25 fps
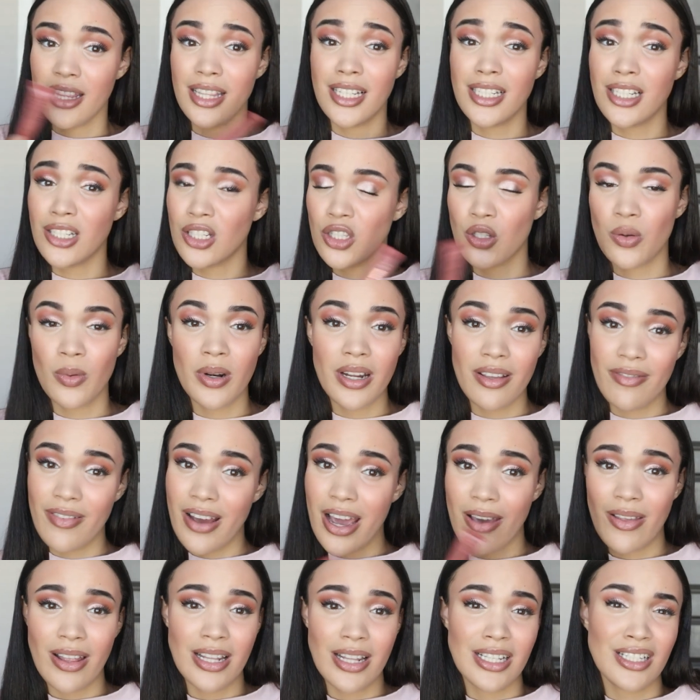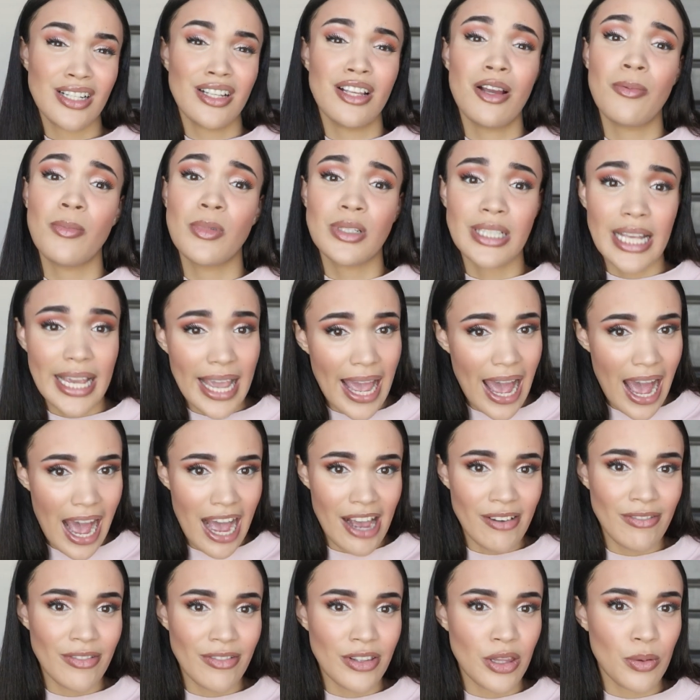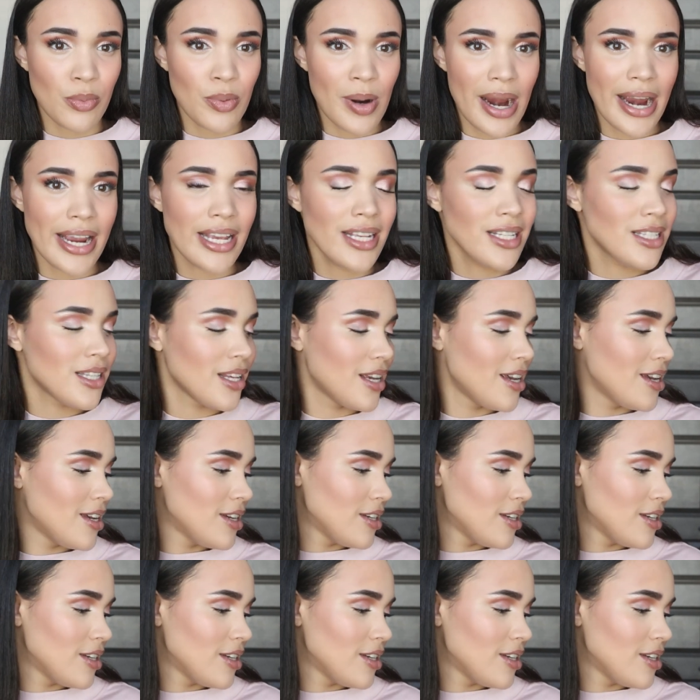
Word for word: This is 25 that's really almost like half of the price.